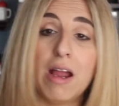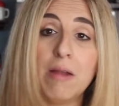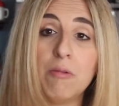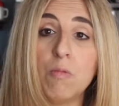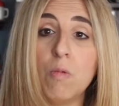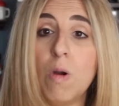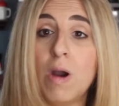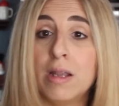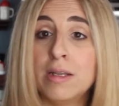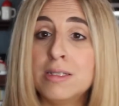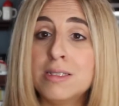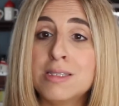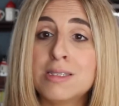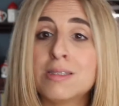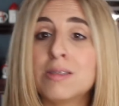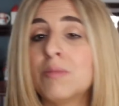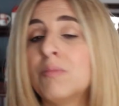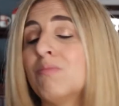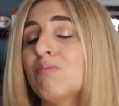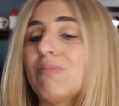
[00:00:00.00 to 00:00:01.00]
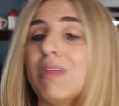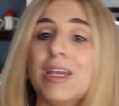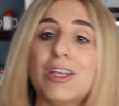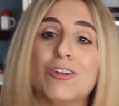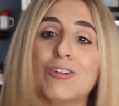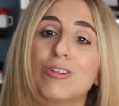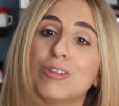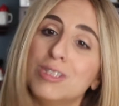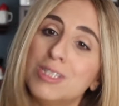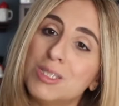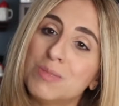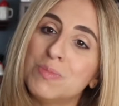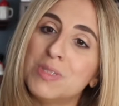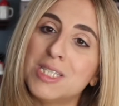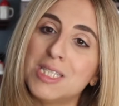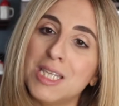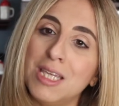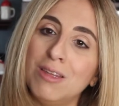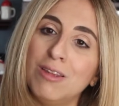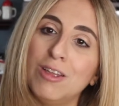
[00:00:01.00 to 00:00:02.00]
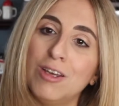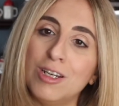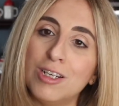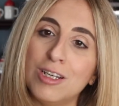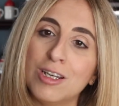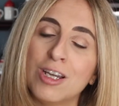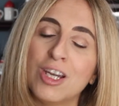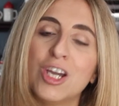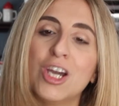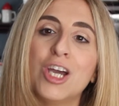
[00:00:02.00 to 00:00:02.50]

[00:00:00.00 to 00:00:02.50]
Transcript: I wanted some like Christmassy look.